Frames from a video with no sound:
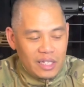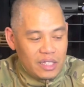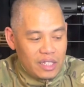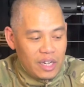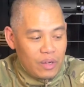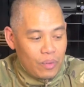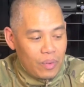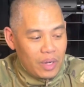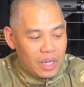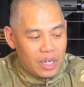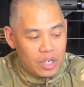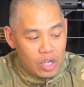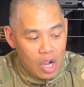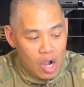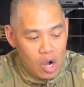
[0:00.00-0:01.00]
didn't really
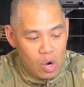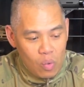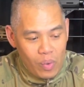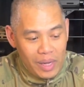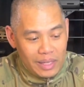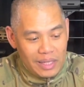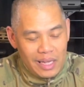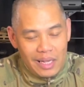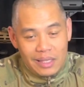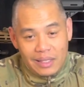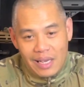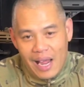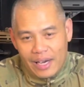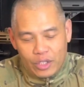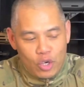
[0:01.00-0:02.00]
know what the
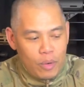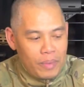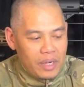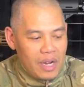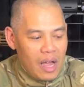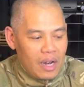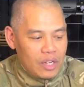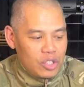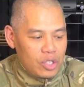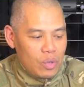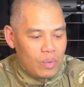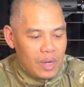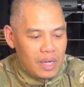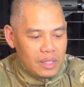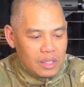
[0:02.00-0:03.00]
exact terminology
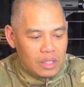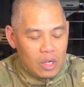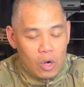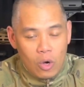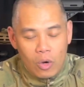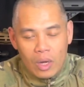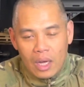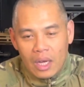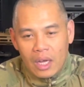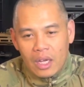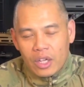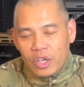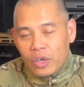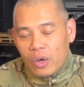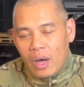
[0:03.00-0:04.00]
was, so,
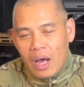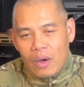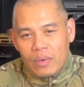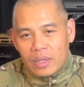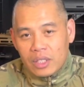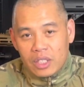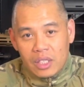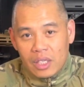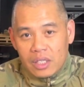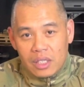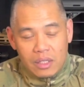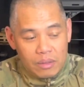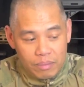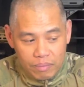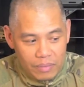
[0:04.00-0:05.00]
you know, I was
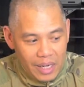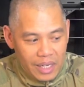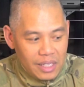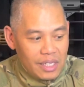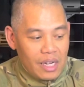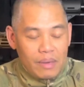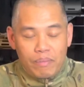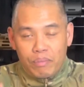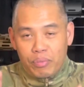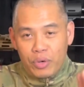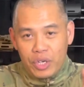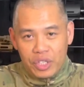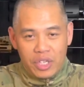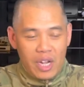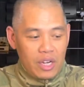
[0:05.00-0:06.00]
just, like I said,
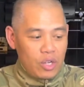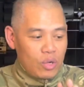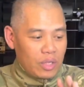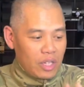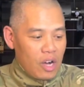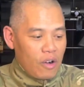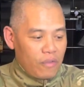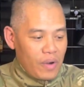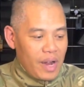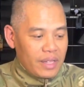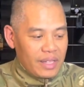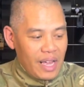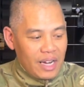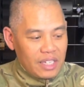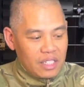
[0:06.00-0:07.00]
appreciate you clarifying
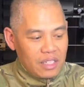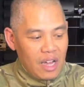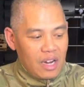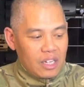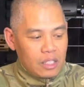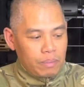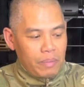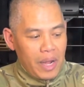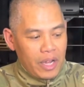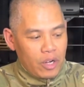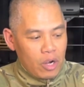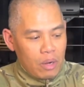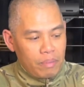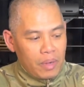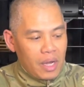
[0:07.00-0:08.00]
that it's not a
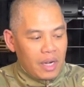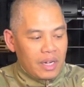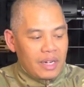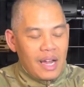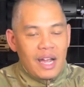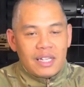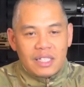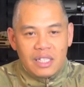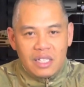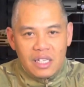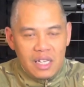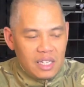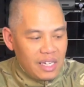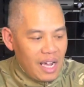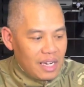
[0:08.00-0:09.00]
spider, but an
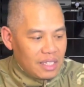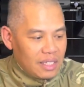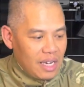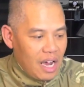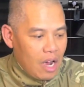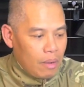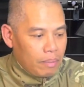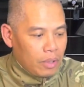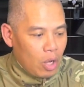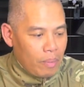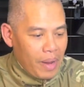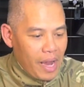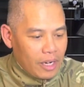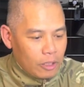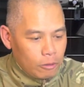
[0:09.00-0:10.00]
ICD cat style
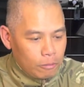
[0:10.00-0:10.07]
blowback.